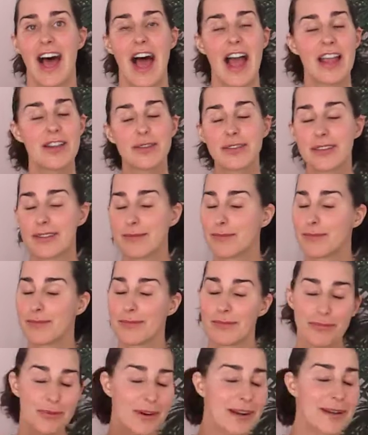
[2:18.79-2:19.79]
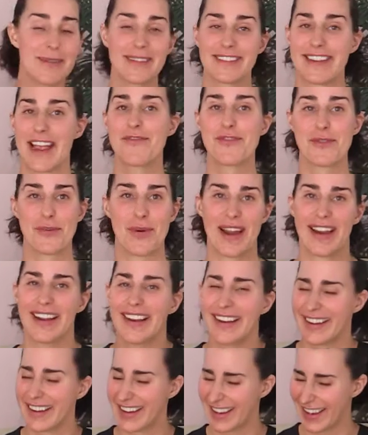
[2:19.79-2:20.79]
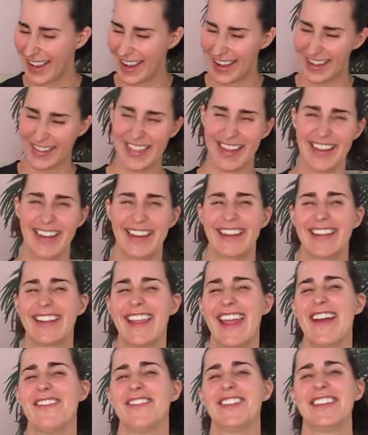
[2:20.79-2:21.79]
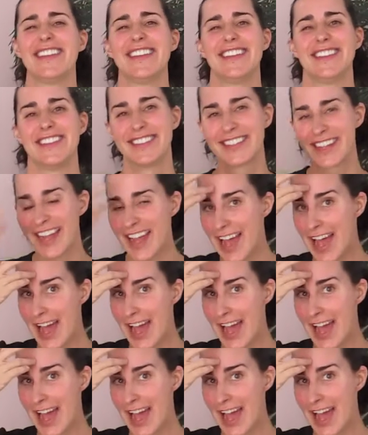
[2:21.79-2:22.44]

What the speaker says: I use it pretty much everywhere that it can be used.